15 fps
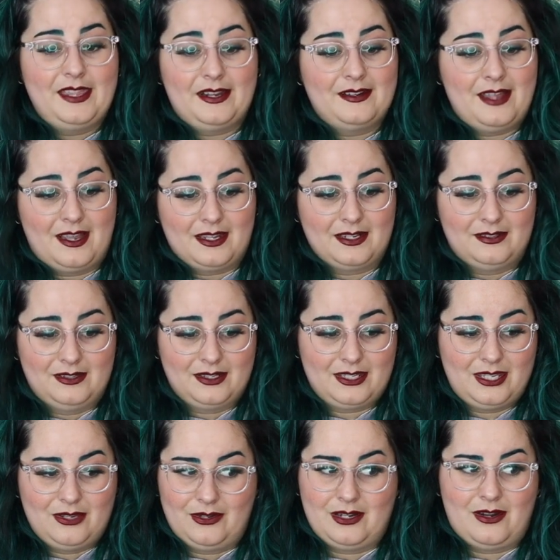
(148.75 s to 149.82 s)
they're not going to look
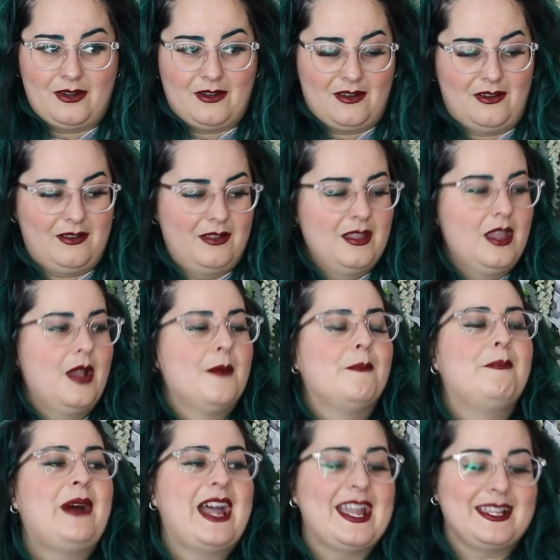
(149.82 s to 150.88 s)
cute at all,
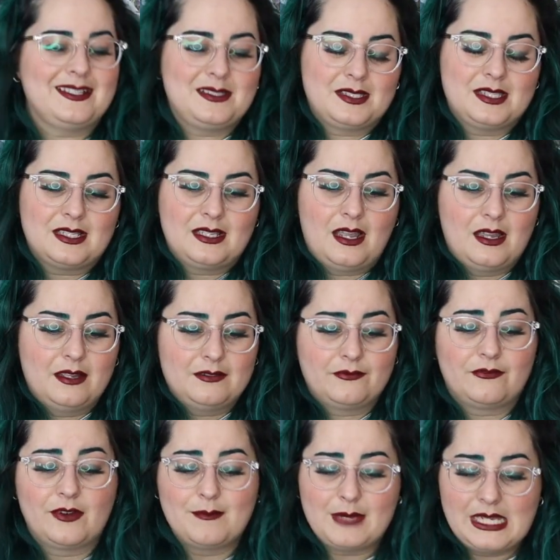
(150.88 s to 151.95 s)
but
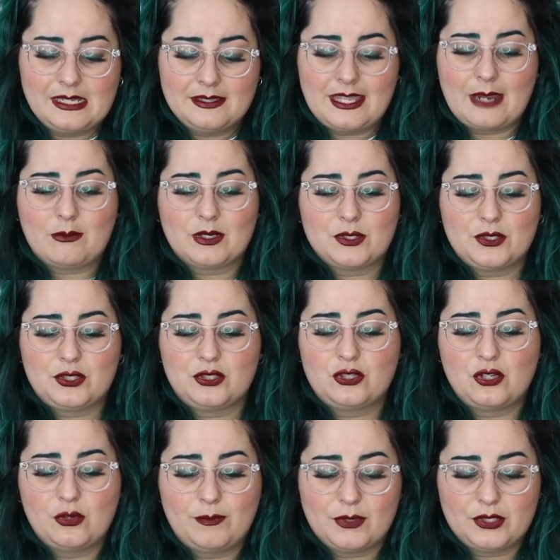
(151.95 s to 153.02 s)
for me, they were
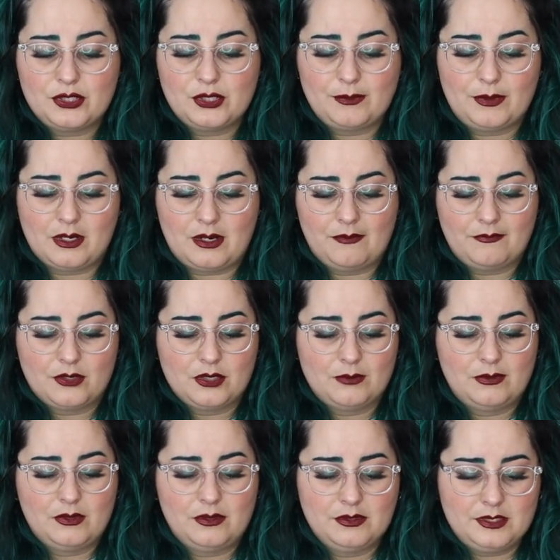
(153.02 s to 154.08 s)
super, super
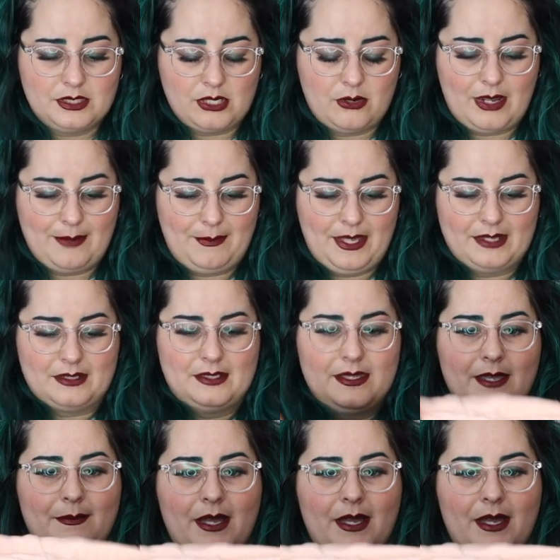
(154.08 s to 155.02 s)
comfortable, so I picked them